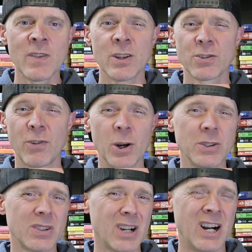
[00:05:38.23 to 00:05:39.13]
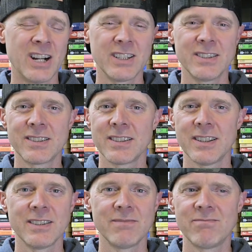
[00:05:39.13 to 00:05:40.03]
As far as cons,
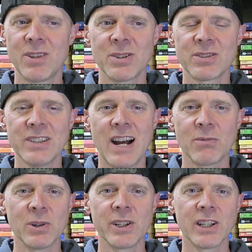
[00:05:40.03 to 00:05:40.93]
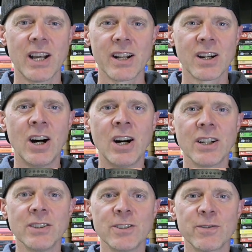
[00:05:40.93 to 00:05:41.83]
there's not really a lot of
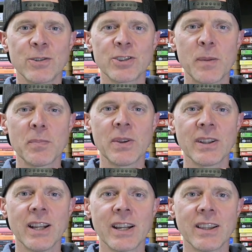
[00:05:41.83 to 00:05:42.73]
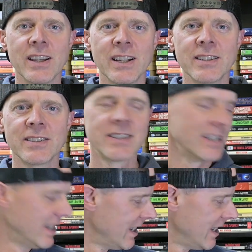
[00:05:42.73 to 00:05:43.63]
cons for something like this.
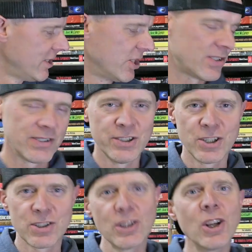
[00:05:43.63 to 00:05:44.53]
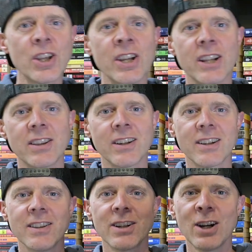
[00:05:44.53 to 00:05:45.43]
Just just looking at
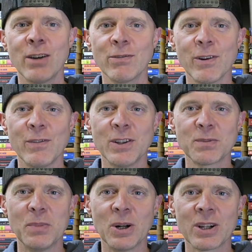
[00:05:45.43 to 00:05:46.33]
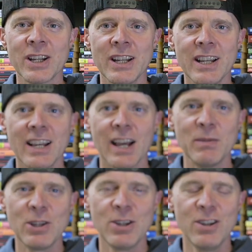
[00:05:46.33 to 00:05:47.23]
the, the cover of this book, I
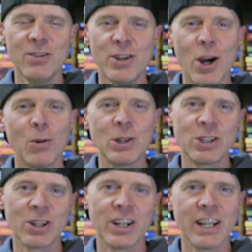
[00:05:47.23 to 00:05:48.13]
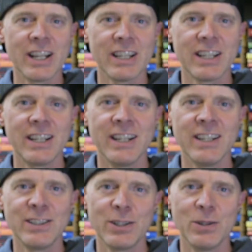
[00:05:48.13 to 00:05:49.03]
mean, you know what you're going to get
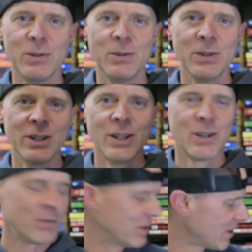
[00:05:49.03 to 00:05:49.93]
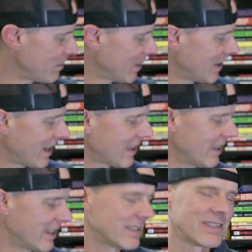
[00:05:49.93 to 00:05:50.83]
into with something like
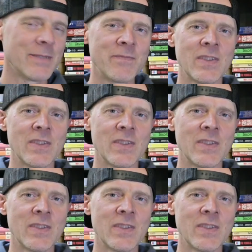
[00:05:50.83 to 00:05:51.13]
this.